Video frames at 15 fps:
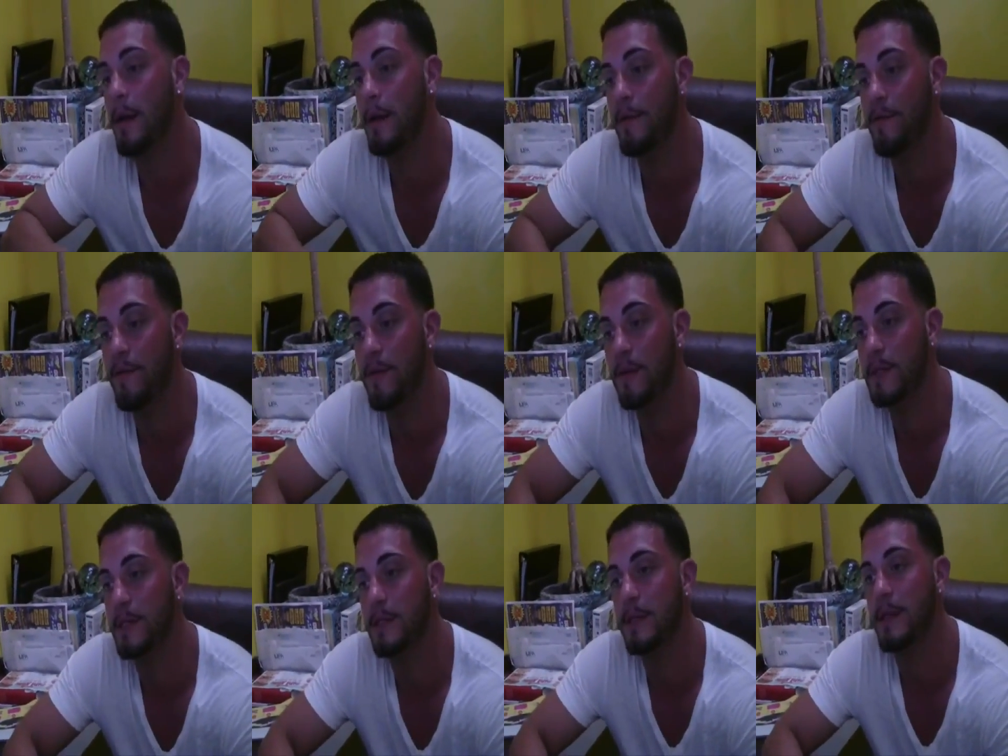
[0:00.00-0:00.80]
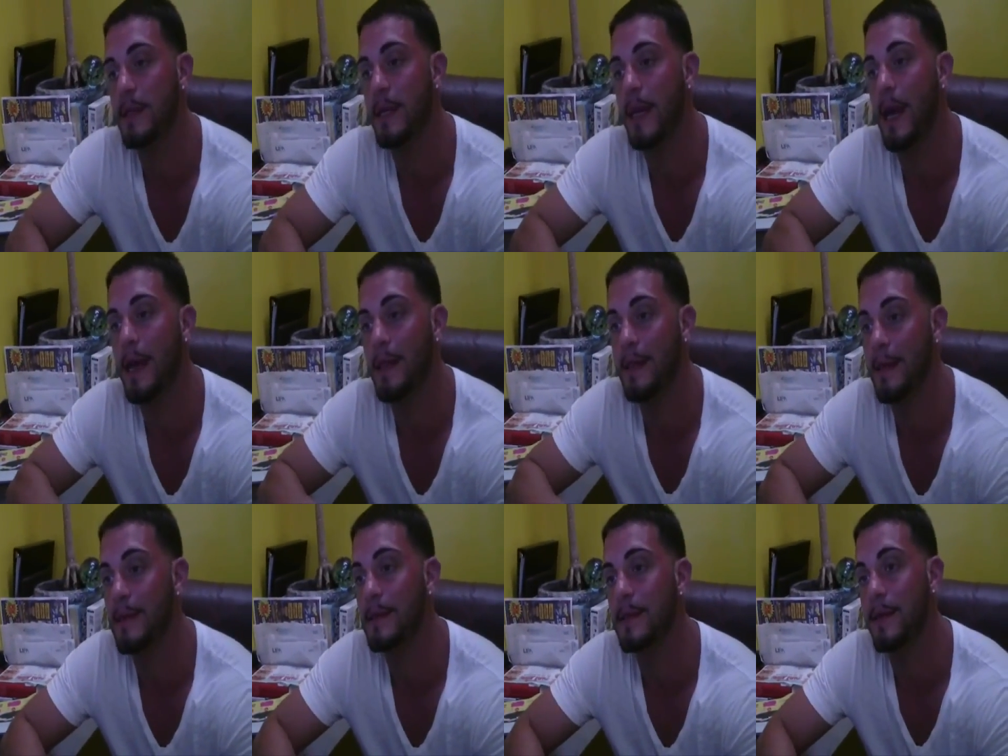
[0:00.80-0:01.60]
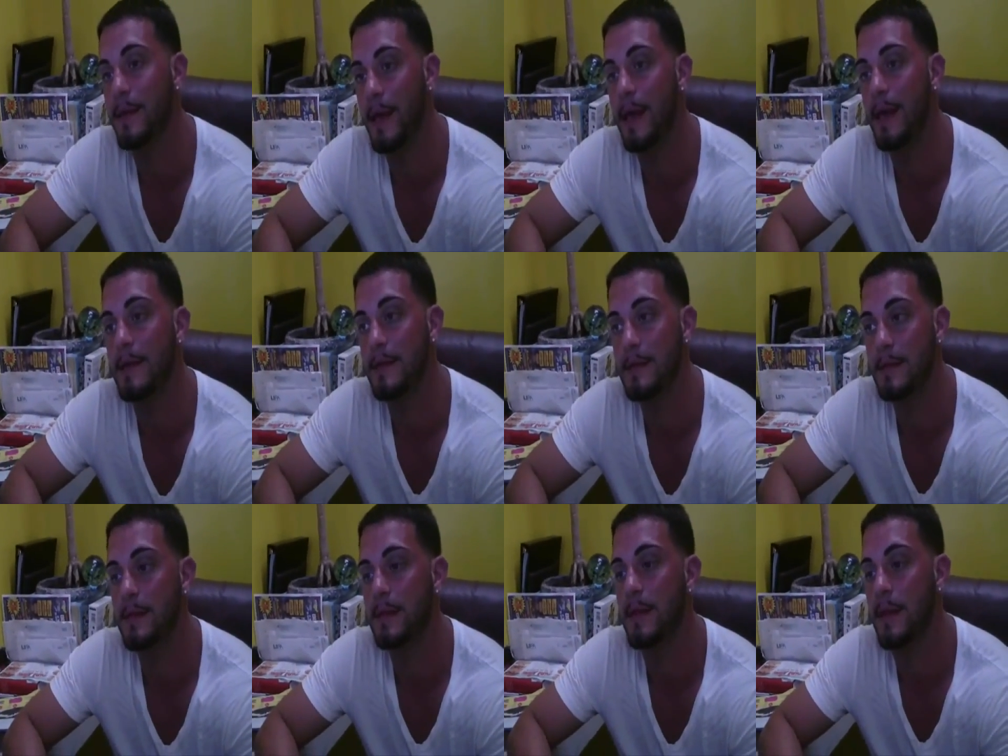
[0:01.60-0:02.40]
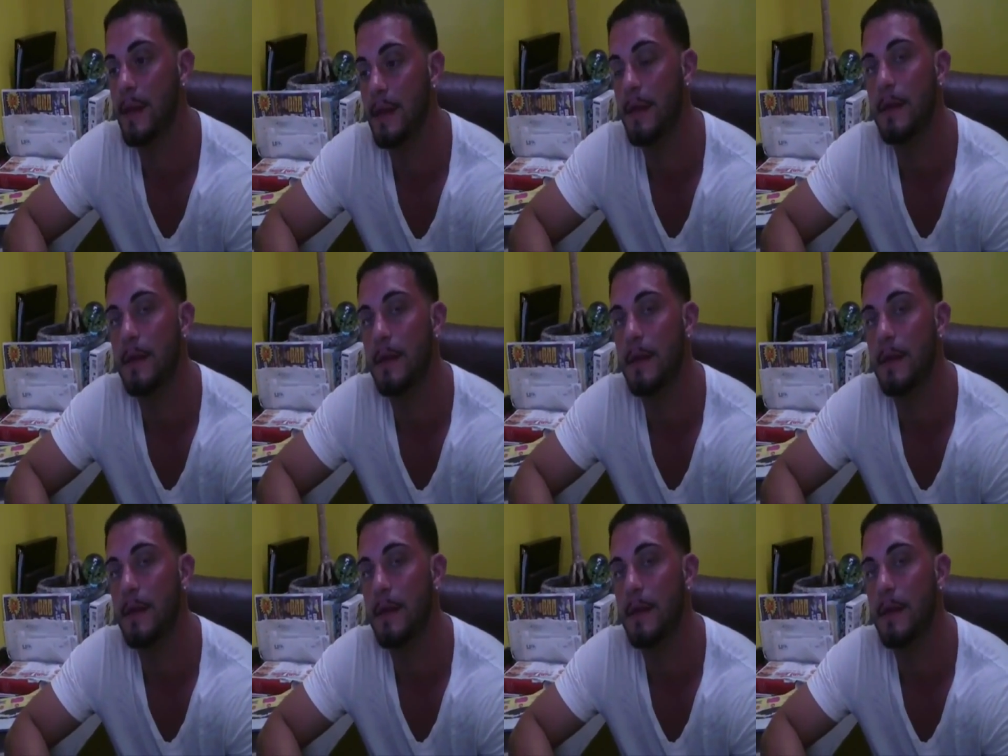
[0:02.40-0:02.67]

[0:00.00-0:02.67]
unfortunately, I think so, yes.